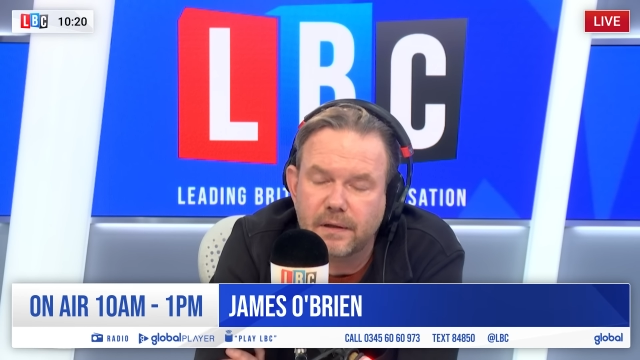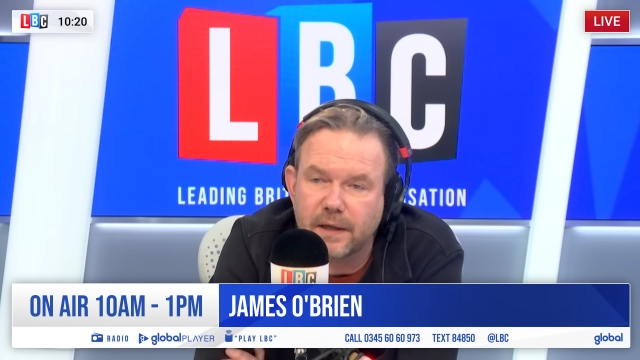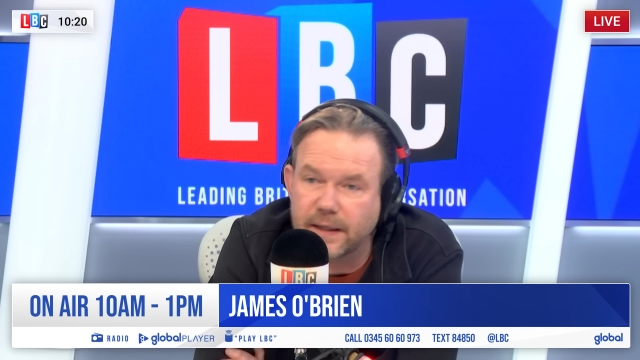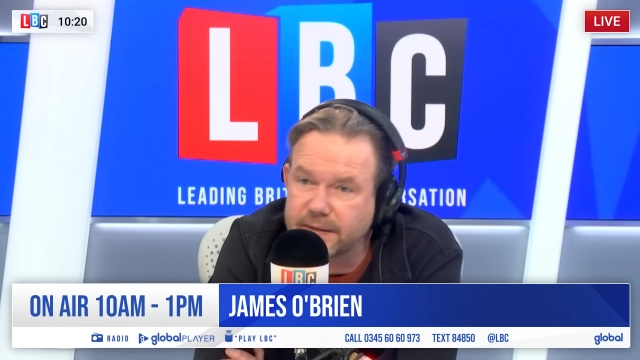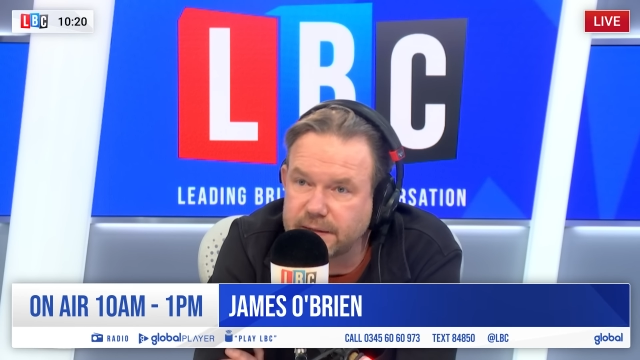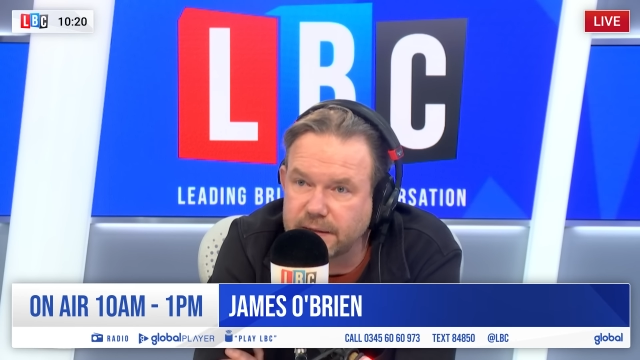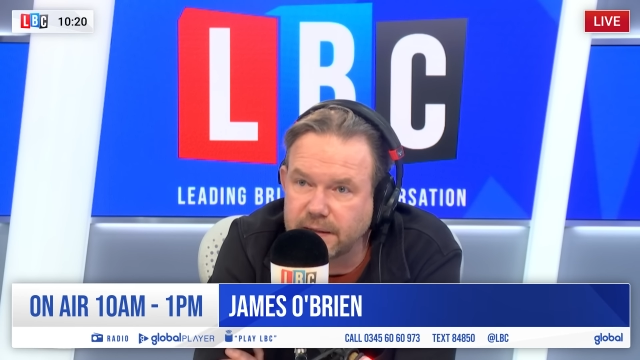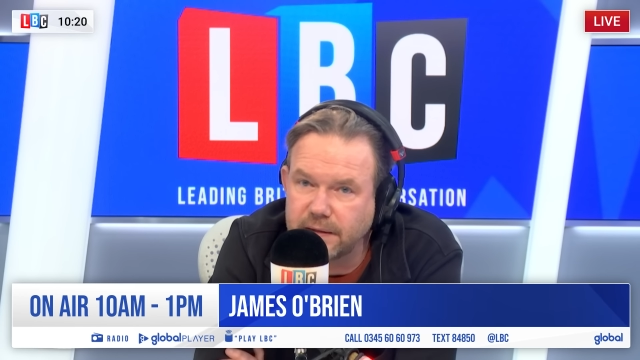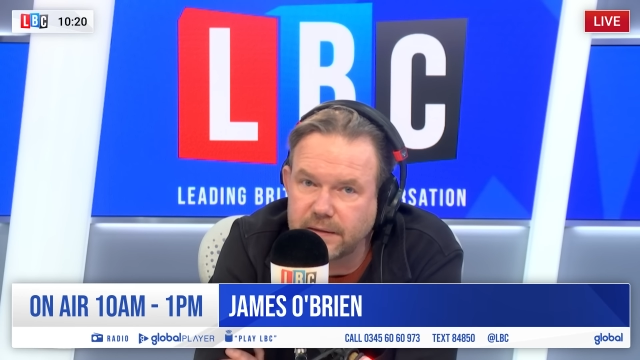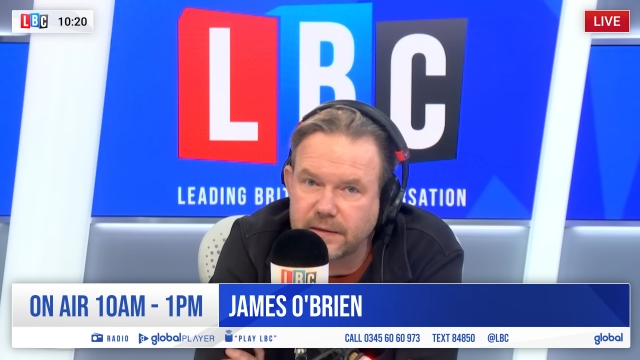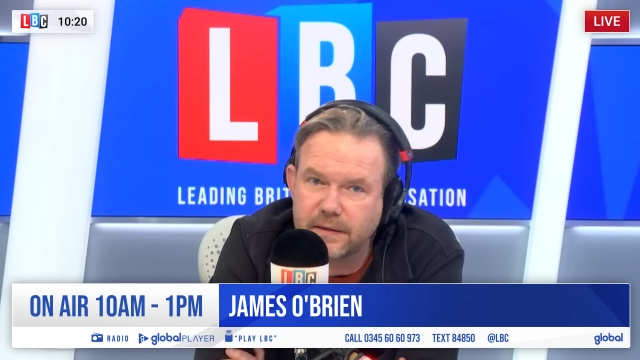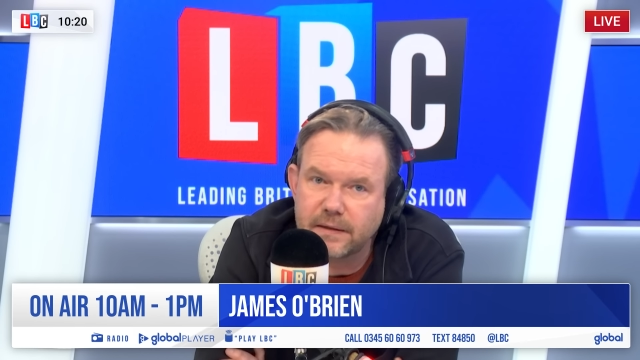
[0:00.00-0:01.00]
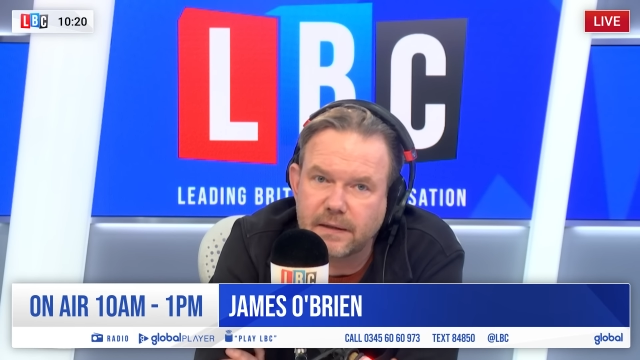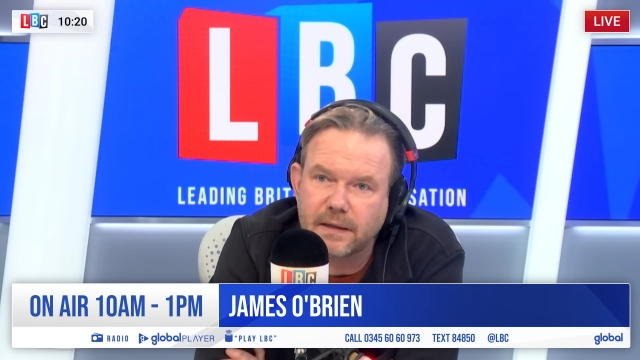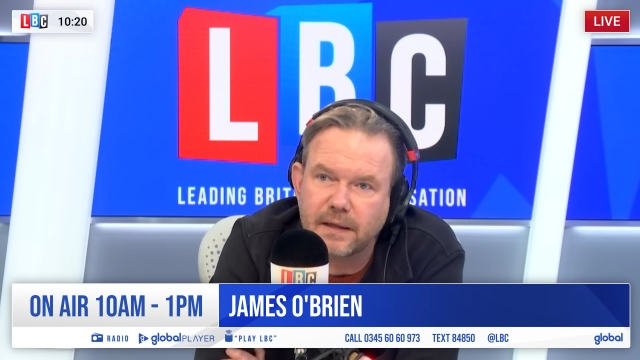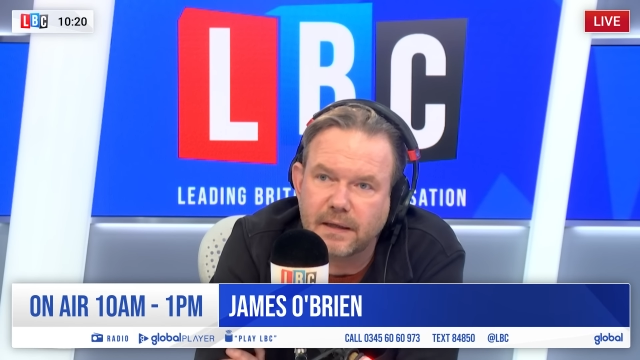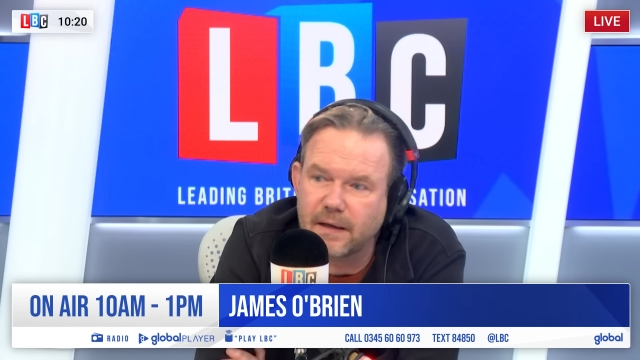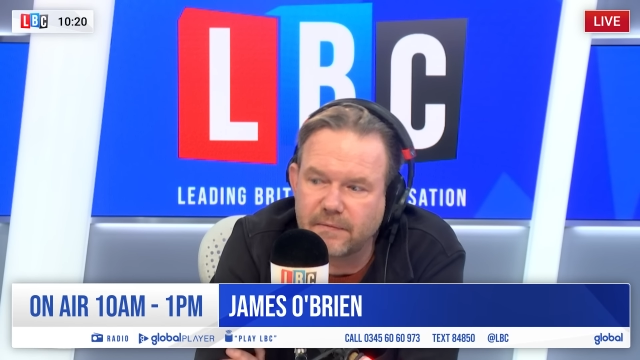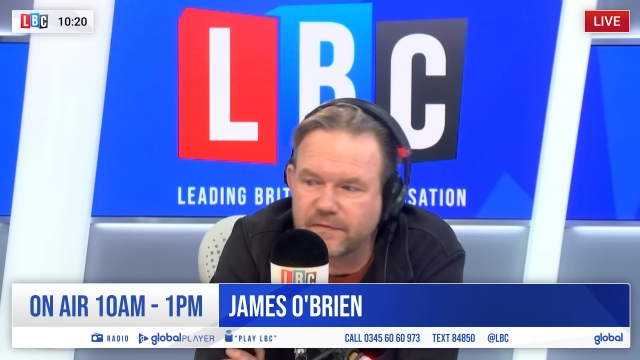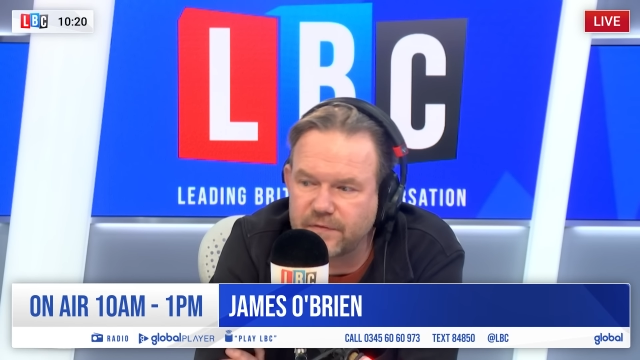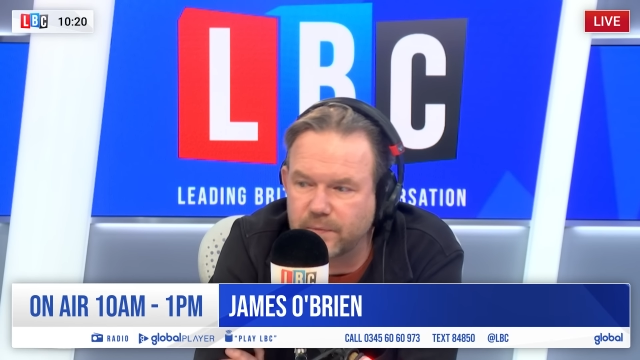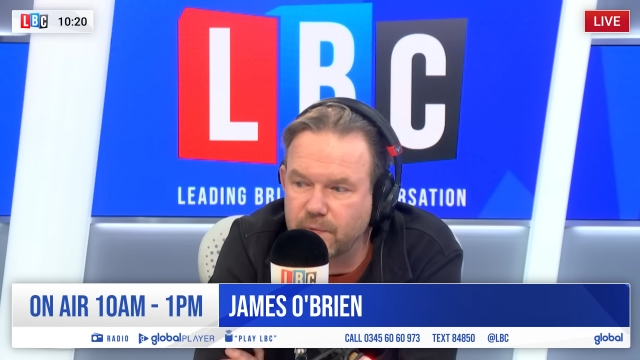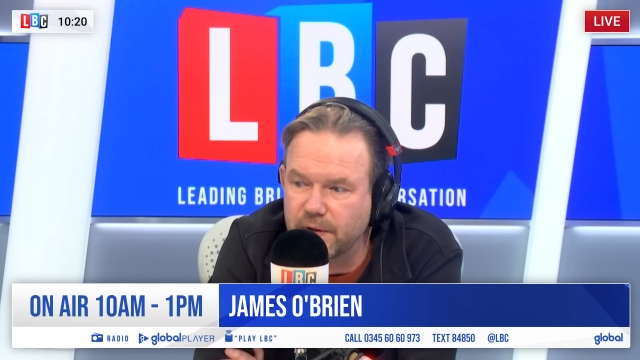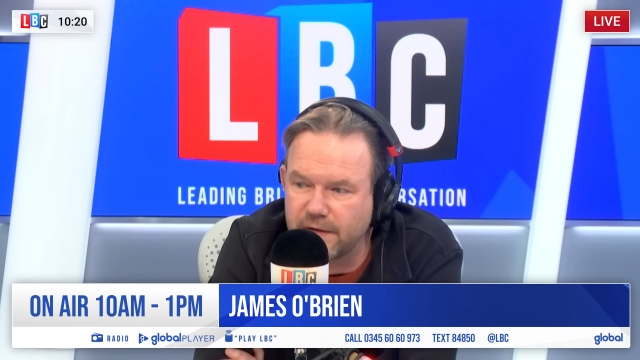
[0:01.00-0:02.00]
Actually, uh, uh,
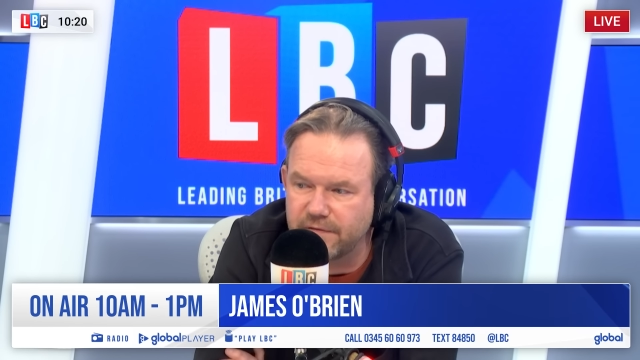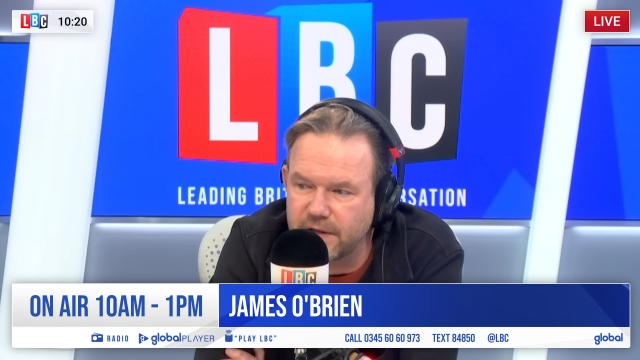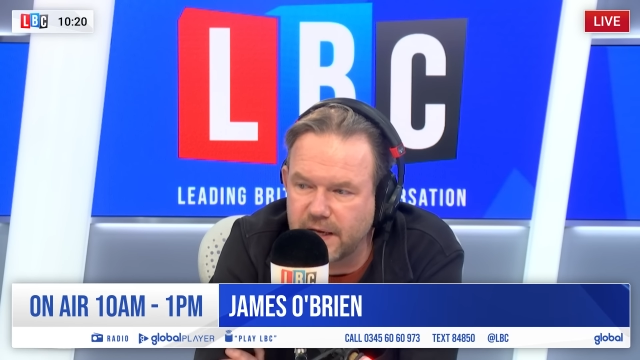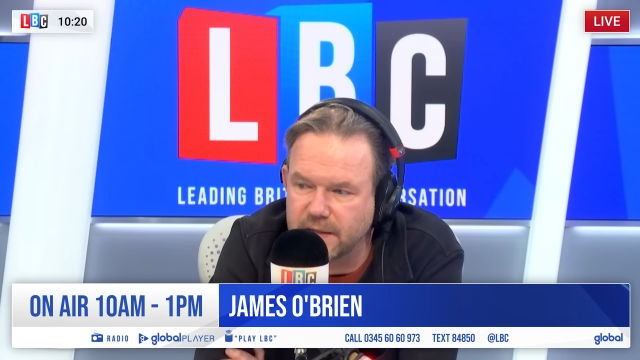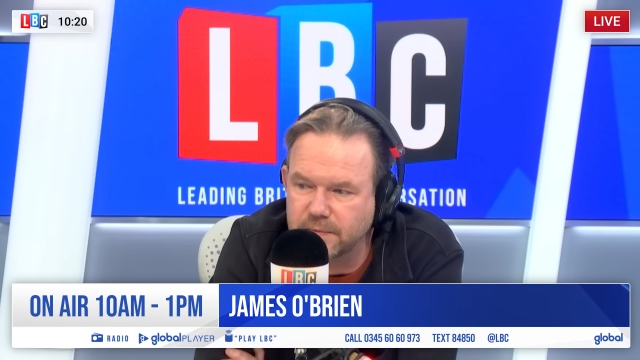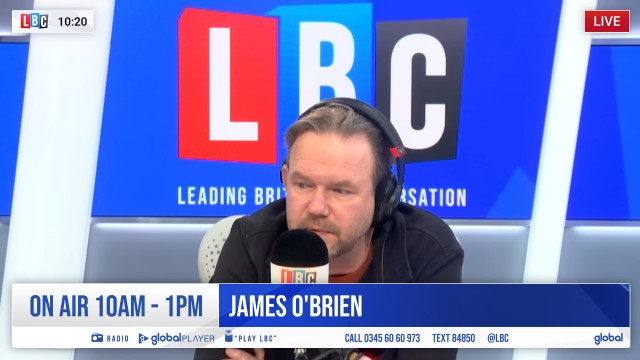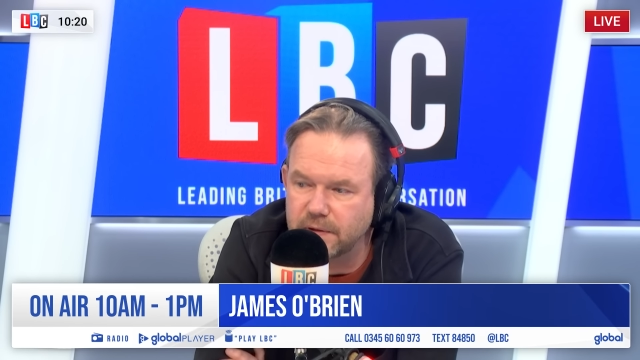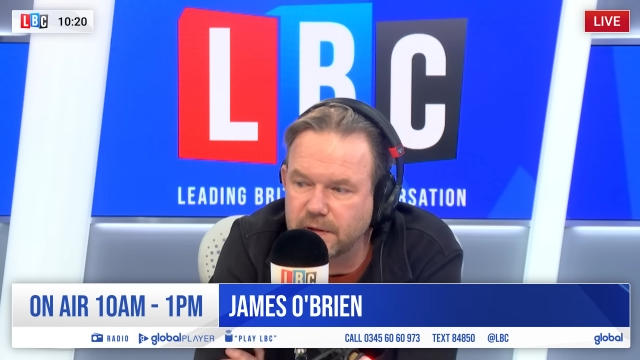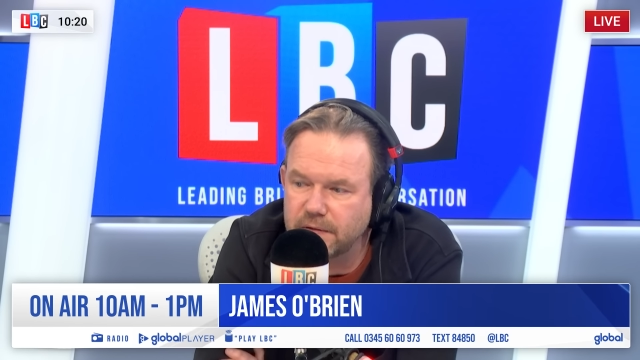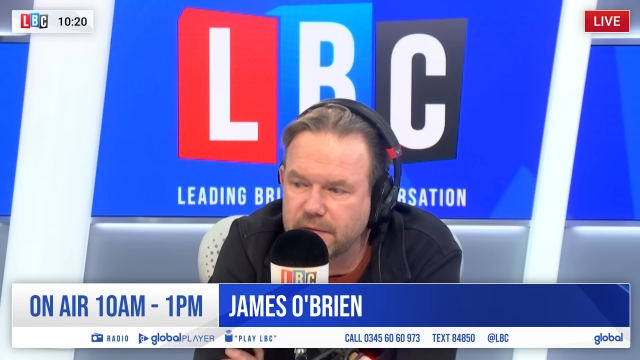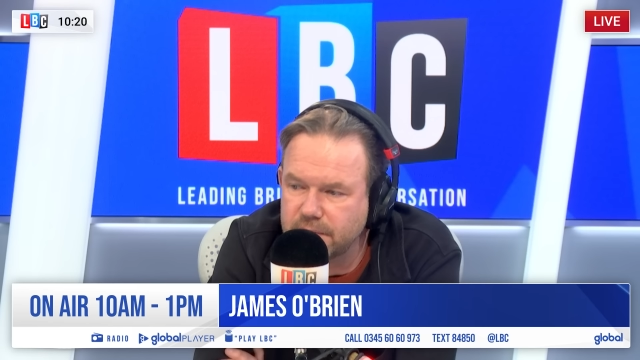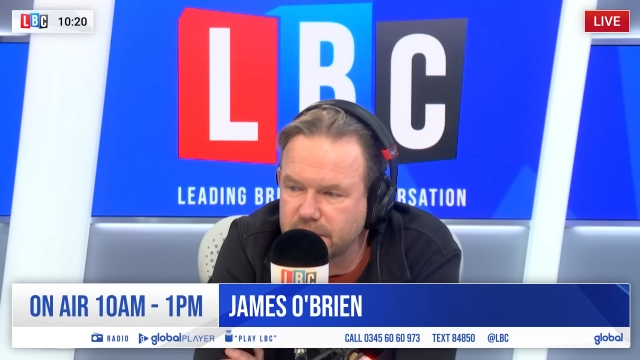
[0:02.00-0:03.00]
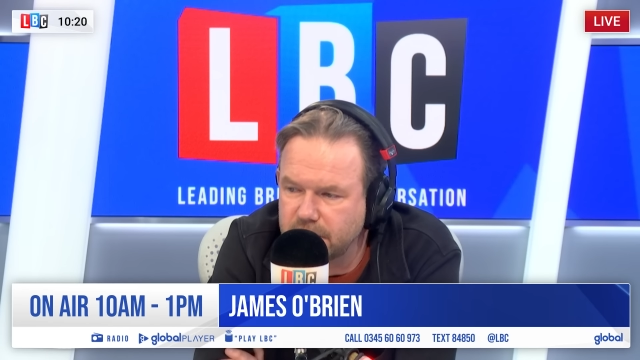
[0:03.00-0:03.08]
for whatever that's worth,